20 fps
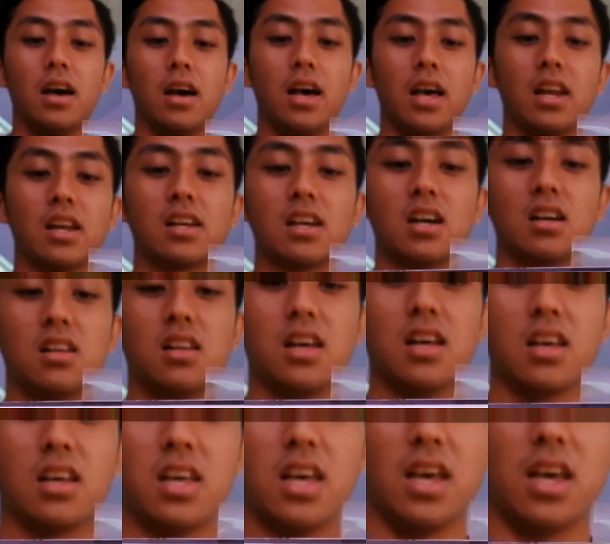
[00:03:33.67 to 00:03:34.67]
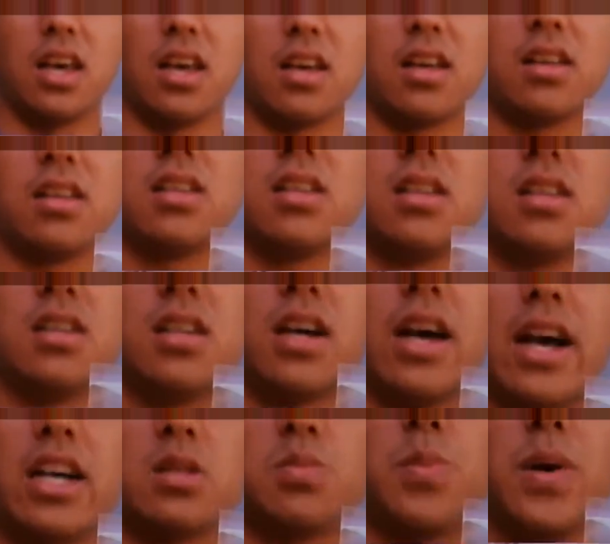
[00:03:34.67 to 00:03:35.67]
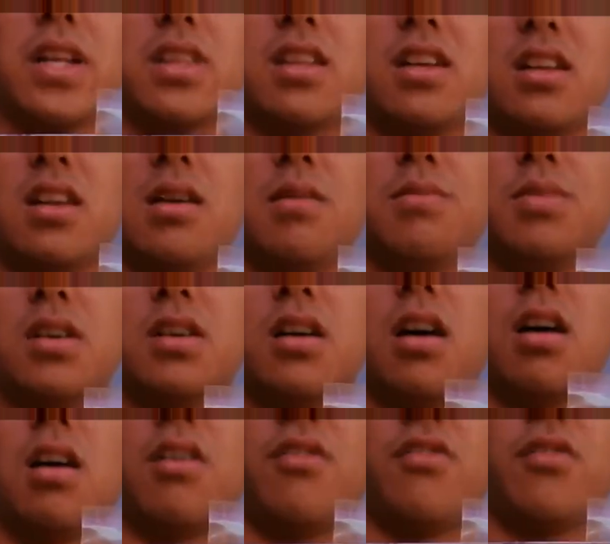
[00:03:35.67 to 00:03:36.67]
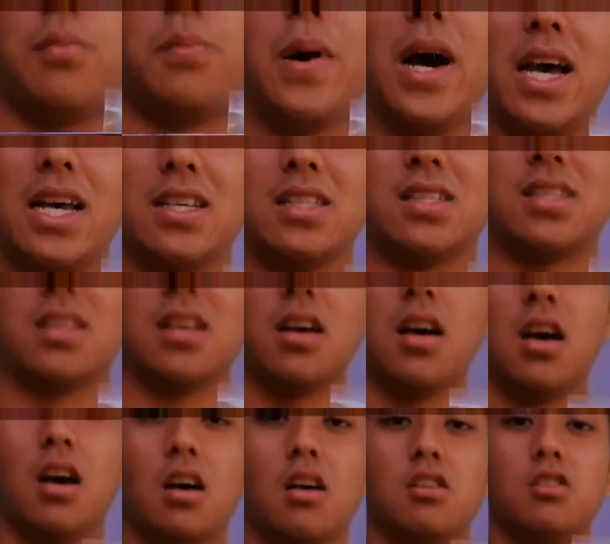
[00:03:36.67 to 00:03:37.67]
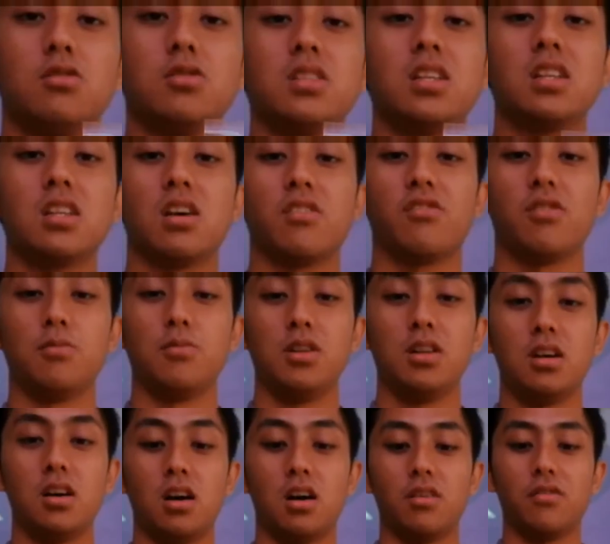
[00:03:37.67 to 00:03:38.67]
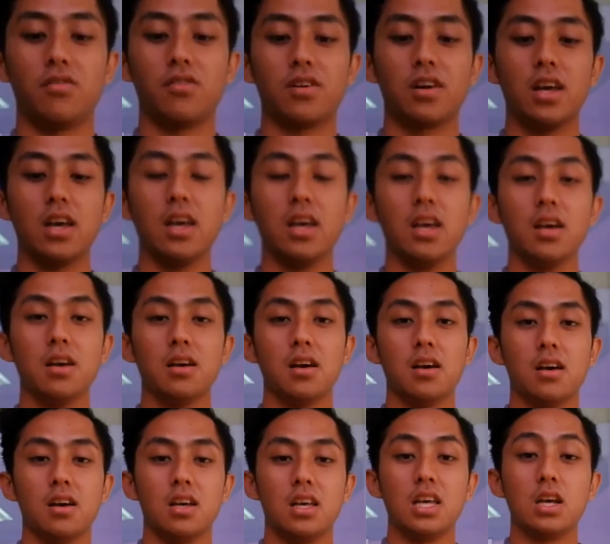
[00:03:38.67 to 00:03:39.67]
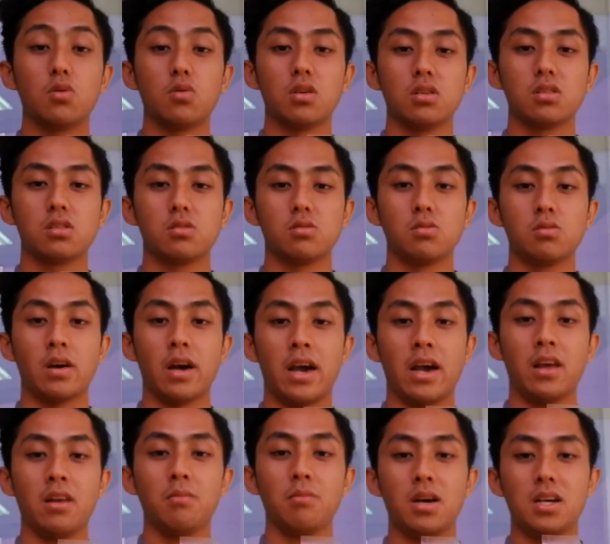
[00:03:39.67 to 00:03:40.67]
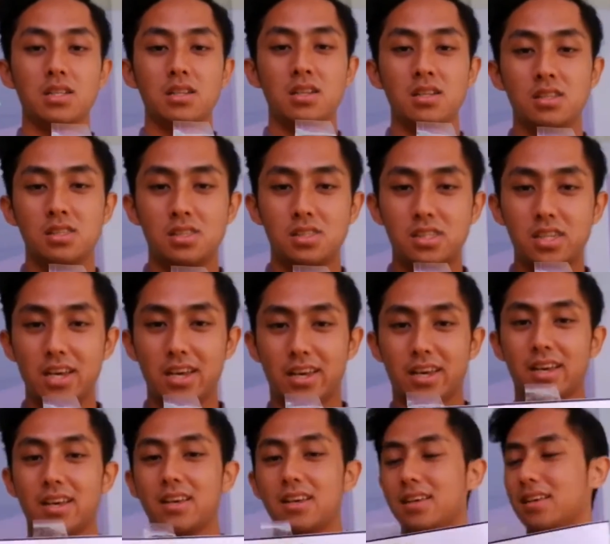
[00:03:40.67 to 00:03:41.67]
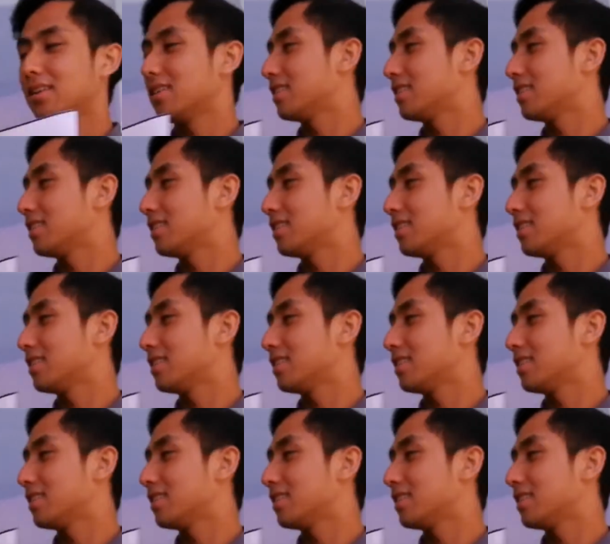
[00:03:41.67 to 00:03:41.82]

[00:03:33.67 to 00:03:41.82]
and calculate k, the expected number of pies, using the formula of k equals to n minus j.